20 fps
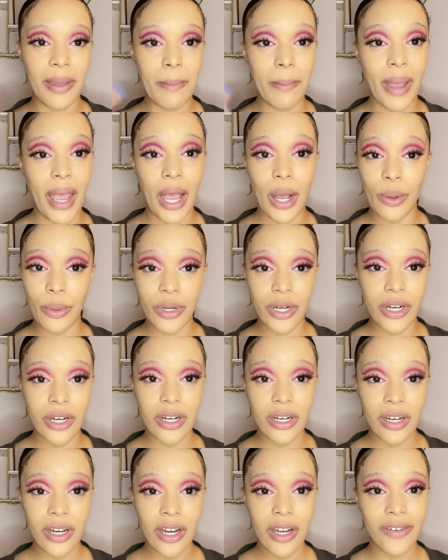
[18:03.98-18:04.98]

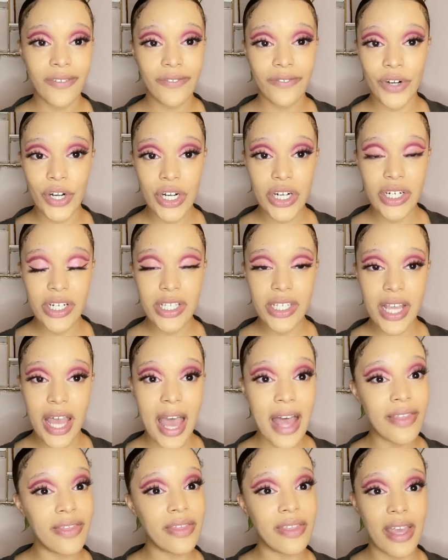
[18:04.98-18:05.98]
powder first
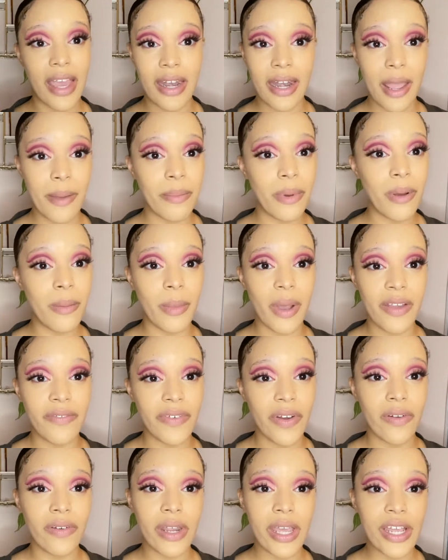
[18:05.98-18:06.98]
and then I put my
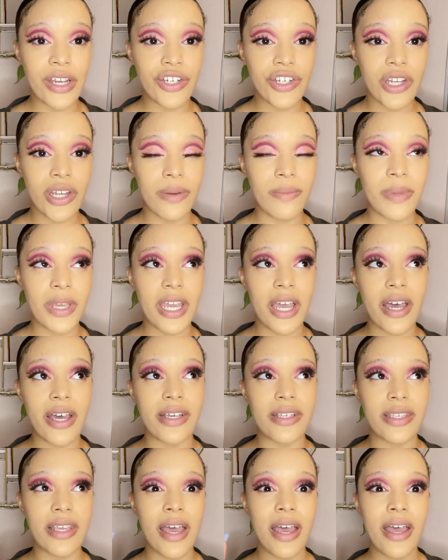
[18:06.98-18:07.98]
foundation, because